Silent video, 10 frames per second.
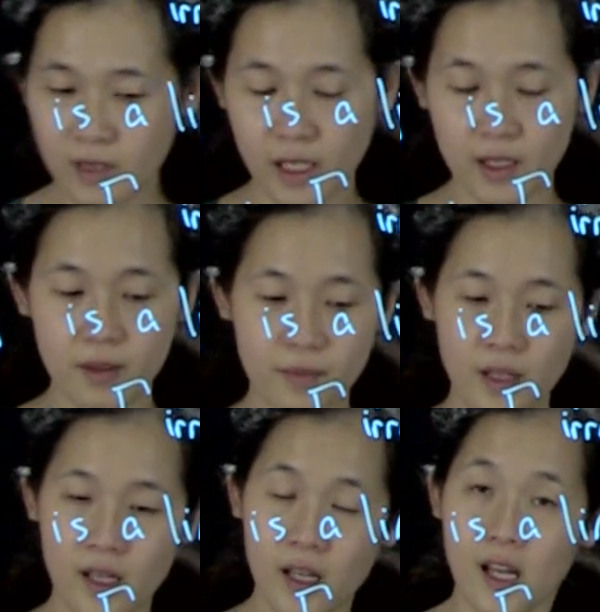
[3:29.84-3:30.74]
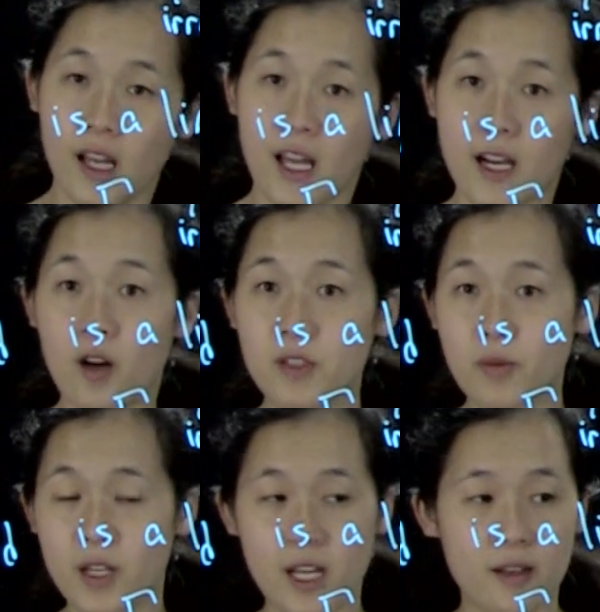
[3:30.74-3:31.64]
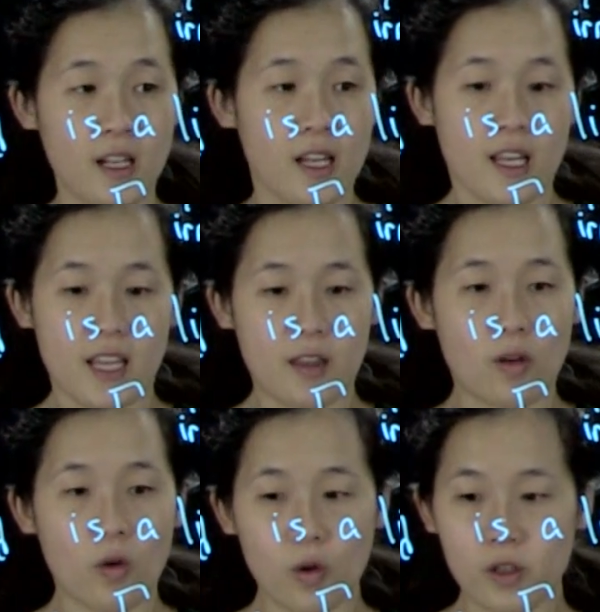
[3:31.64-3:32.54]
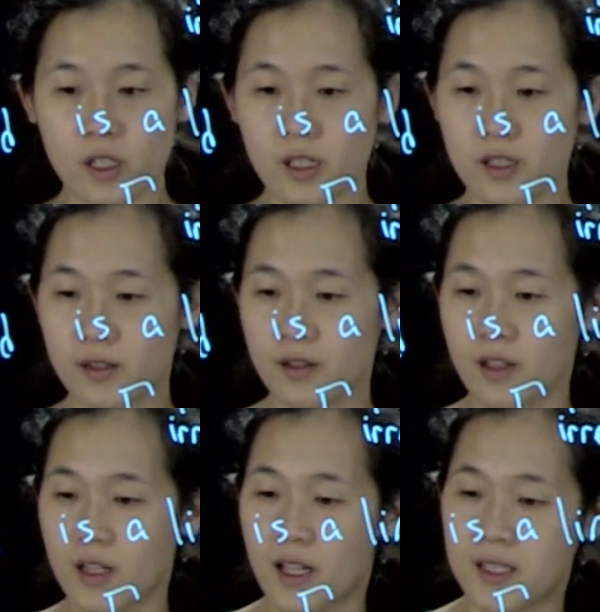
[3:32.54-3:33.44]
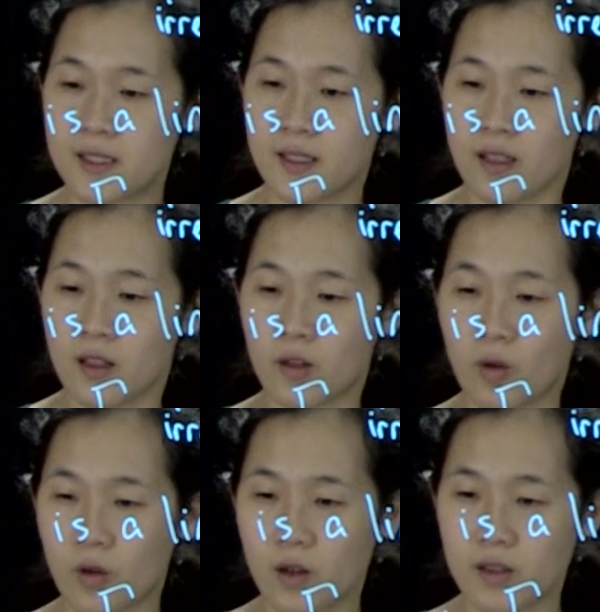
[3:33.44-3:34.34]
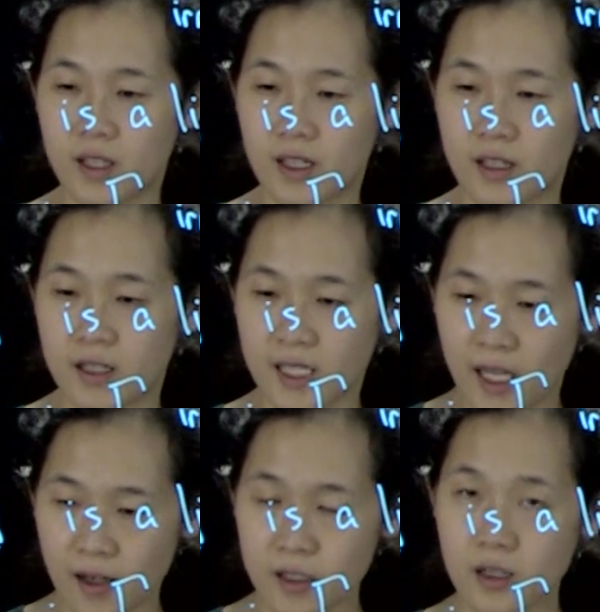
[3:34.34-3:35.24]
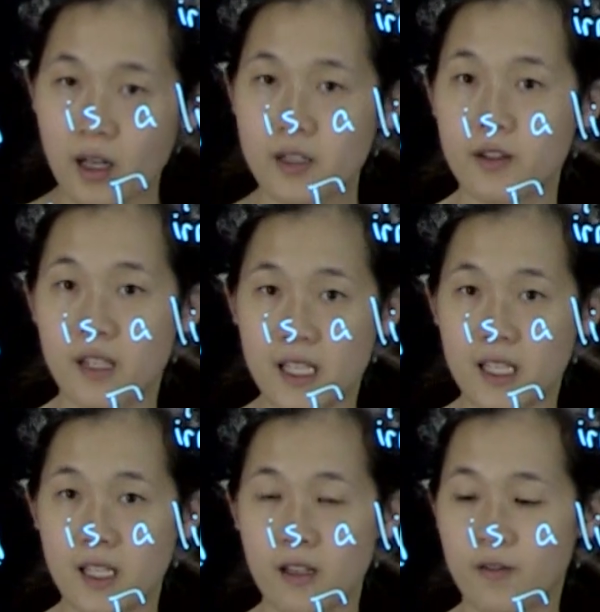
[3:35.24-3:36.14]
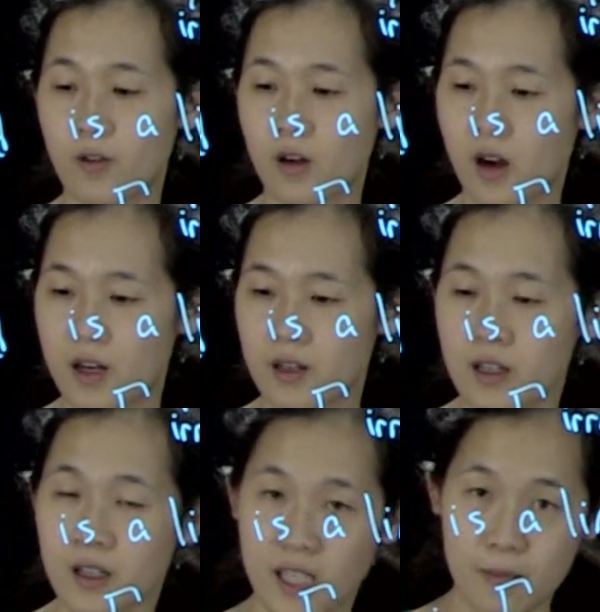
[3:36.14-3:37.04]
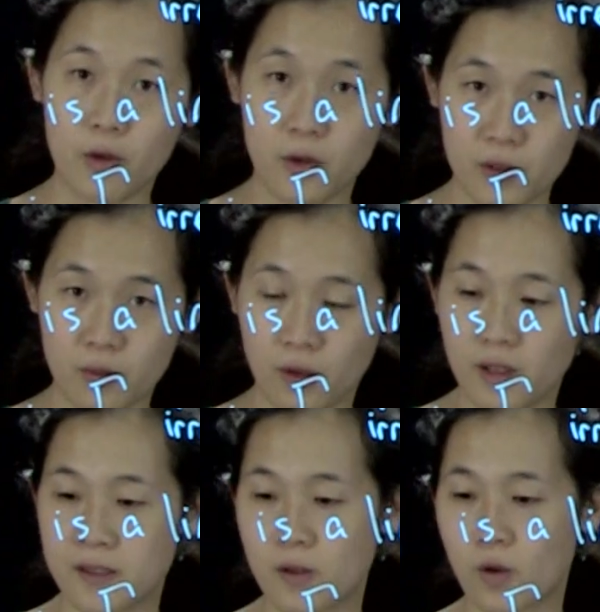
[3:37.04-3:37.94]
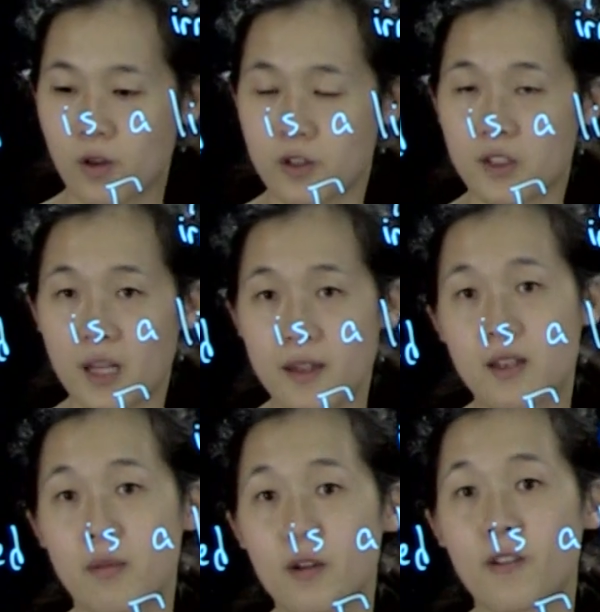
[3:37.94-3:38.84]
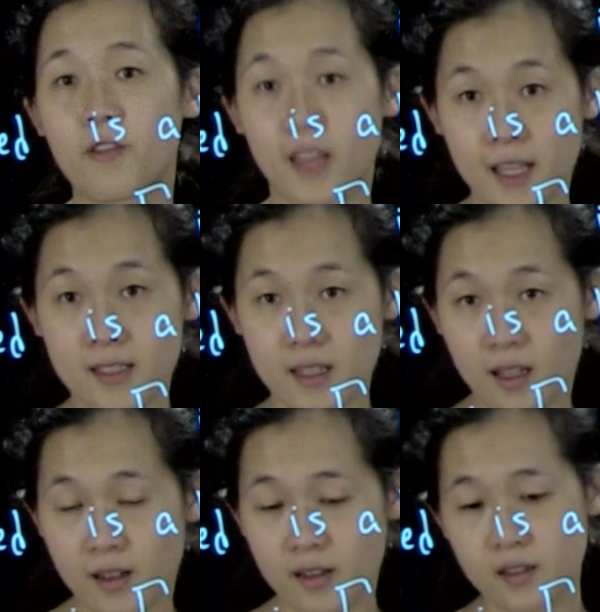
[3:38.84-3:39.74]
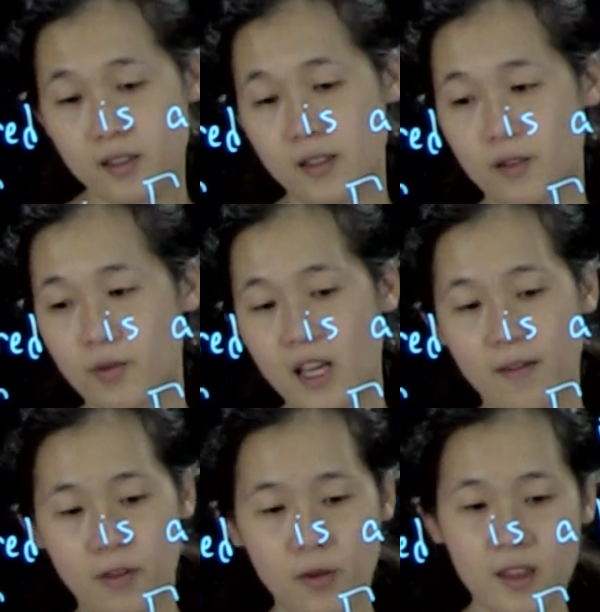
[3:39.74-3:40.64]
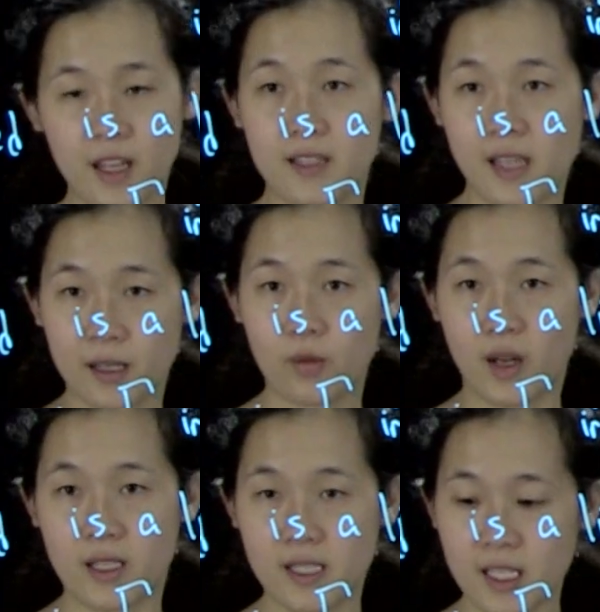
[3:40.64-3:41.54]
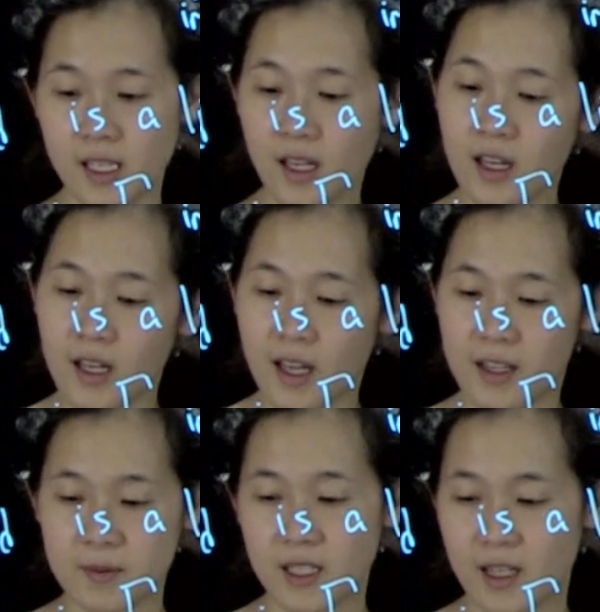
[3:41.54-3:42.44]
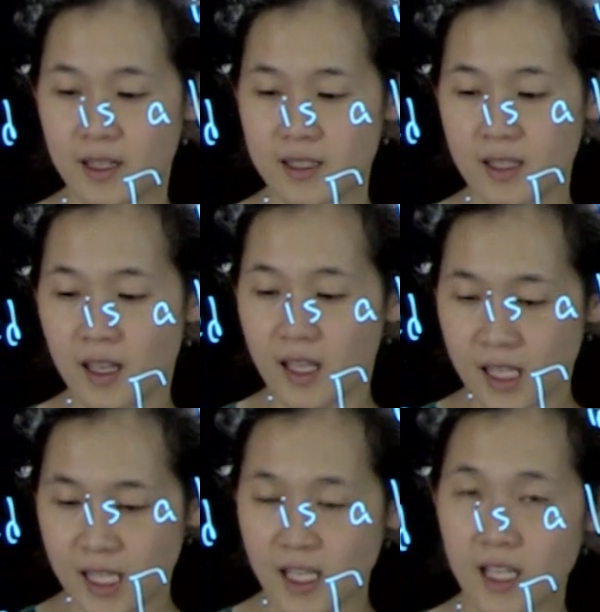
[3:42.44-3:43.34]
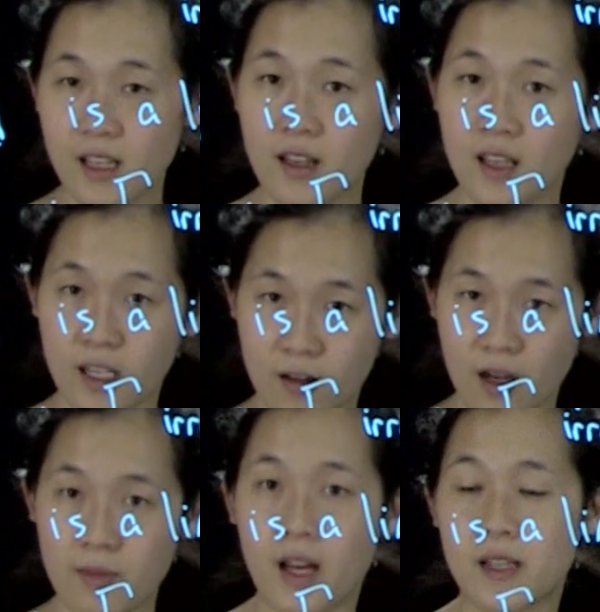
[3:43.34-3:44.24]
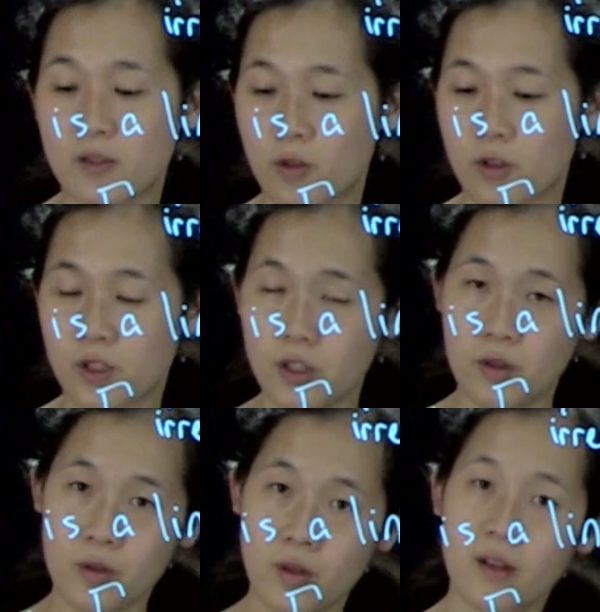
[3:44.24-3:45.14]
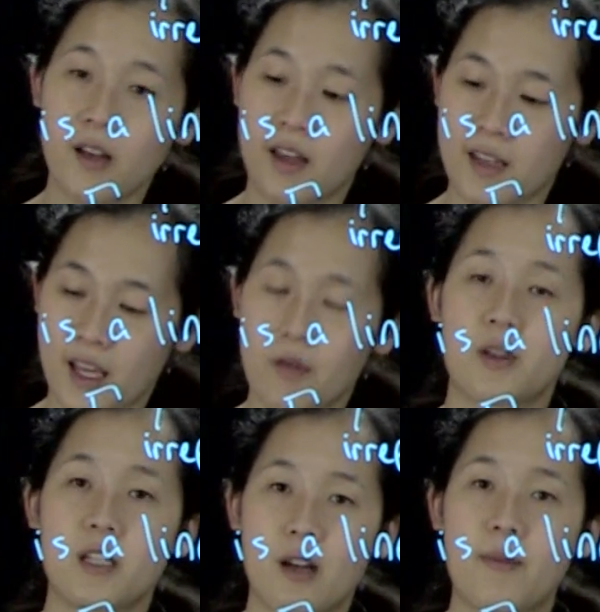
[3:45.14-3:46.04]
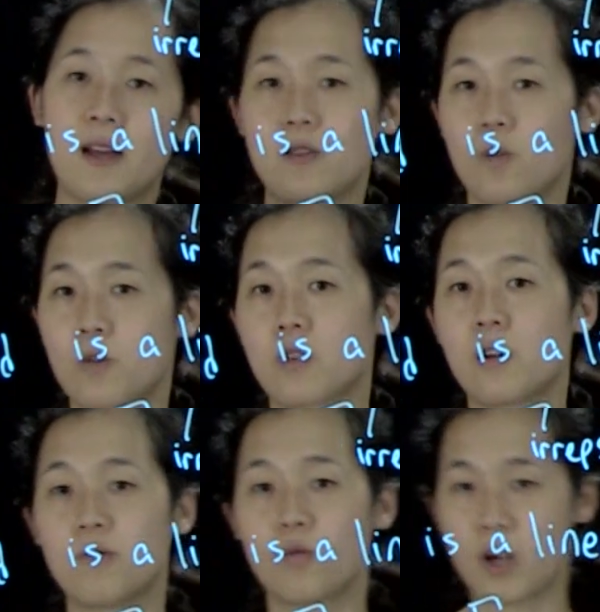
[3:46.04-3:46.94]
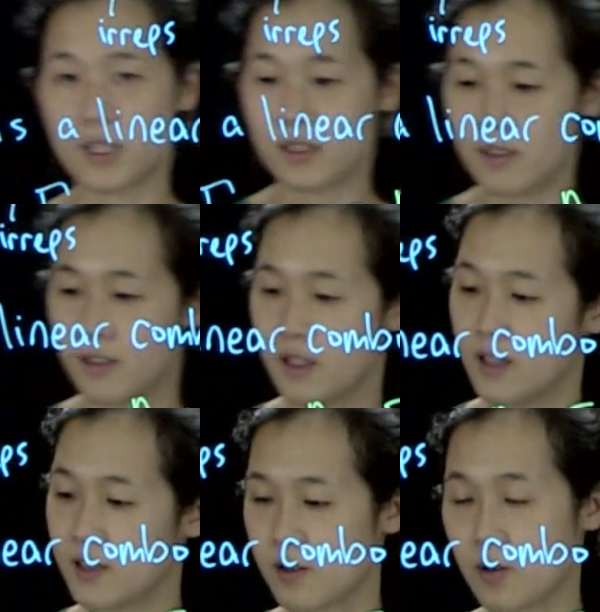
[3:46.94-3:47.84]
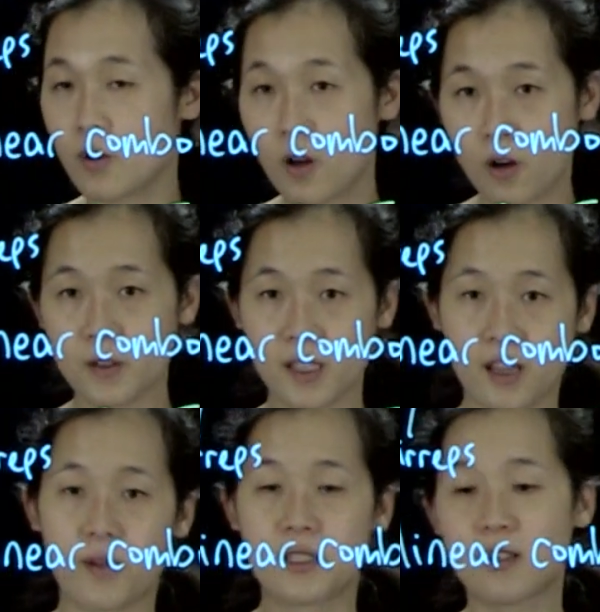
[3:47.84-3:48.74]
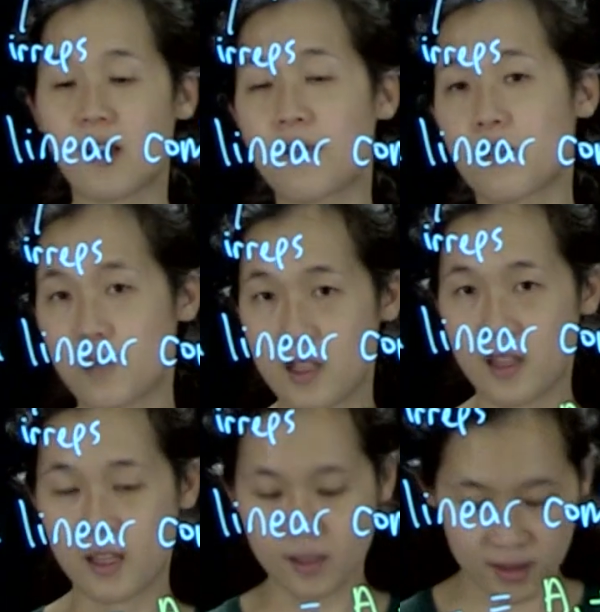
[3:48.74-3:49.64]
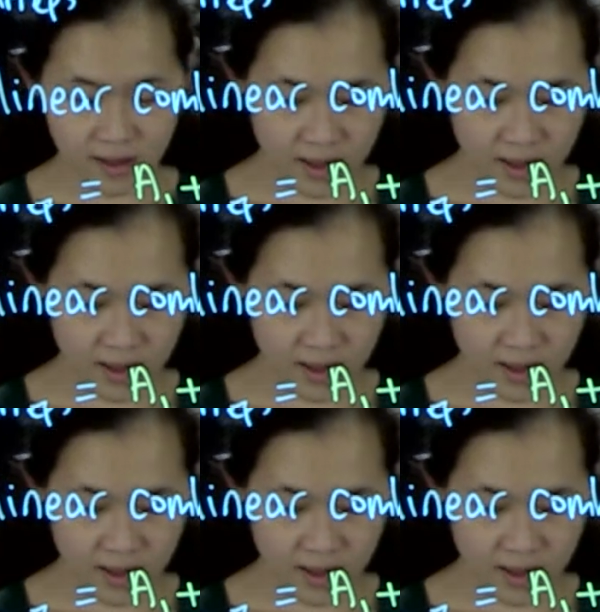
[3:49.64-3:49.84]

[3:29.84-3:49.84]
Um, and I'll also point out that the order, it's the, the character under E for our gamma reducible is the order. So there's got to be the number of things in there. So we have three things, x, y, and z. And it's because E irrep has an order 2, and the A1 irrep has an order of 1. So altogether, we still have three things